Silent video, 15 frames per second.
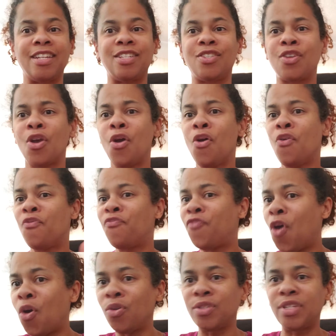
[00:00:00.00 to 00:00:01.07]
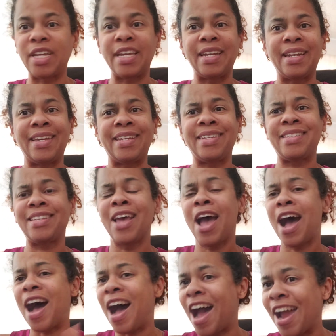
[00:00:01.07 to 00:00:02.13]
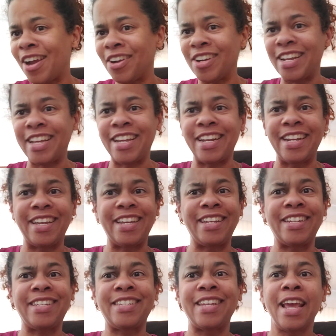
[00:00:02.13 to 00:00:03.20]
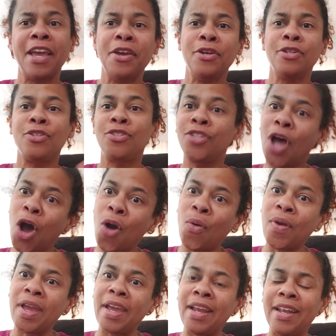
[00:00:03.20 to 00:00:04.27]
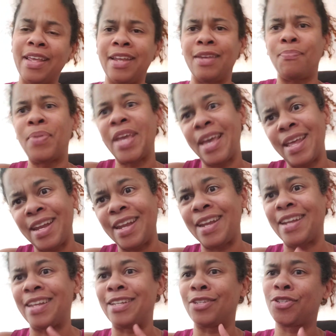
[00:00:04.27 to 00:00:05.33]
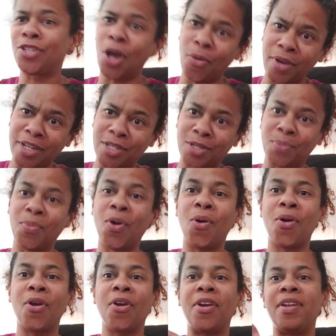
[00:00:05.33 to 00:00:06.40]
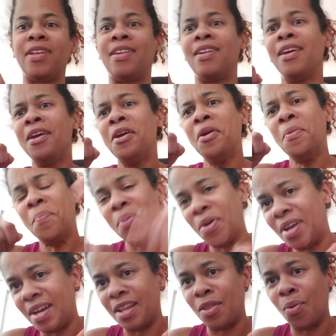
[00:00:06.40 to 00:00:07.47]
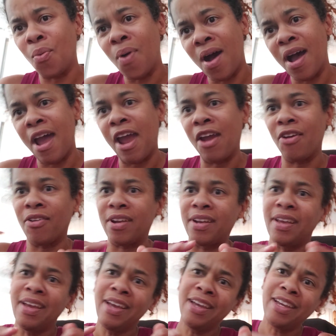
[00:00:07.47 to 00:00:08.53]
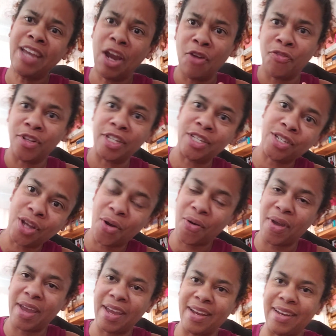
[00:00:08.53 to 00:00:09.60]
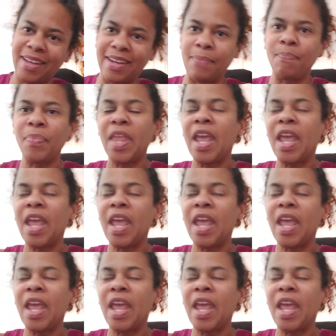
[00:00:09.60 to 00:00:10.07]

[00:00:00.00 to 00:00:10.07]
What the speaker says: it's folding, it's ironing, it's sewing and pinning and sewing some more, and then putting in the wire and carefully sewing, and